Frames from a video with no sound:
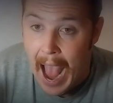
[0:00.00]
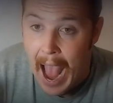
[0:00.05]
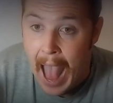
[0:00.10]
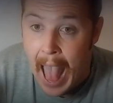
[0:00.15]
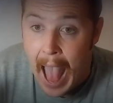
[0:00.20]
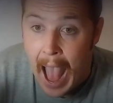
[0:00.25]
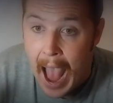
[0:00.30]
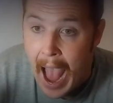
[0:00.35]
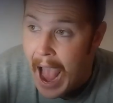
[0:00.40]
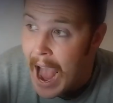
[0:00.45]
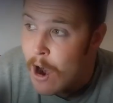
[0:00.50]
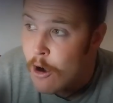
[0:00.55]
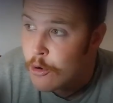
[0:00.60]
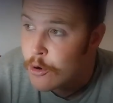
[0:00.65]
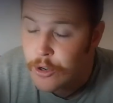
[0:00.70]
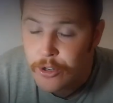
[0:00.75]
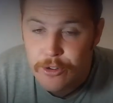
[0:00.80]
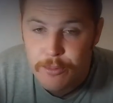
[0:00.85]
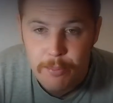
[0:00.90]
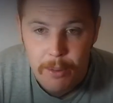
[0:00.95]
how
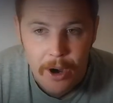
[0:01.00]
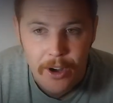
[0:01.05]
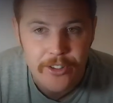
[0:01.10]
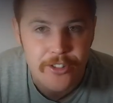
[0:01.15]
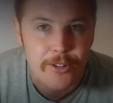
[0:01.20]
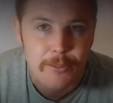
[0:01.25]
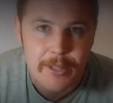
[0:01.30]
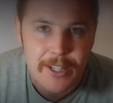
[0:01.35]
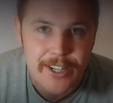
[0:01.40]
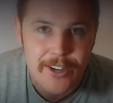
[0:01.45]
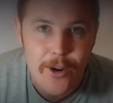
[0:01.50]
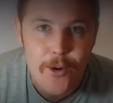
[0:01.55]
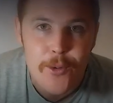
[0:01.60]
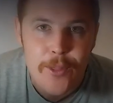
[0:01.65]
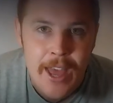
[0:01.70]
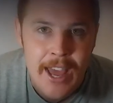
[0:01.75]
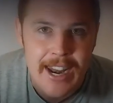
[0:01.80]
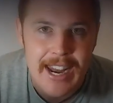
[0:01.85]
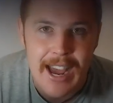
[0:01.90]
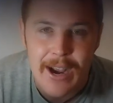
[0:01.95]
could you possibly know
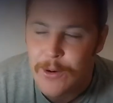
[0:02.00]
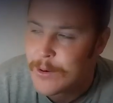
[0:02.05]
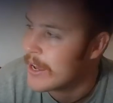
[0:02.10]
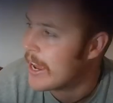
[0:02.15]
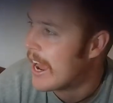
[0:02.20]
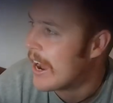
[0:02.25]
that? How,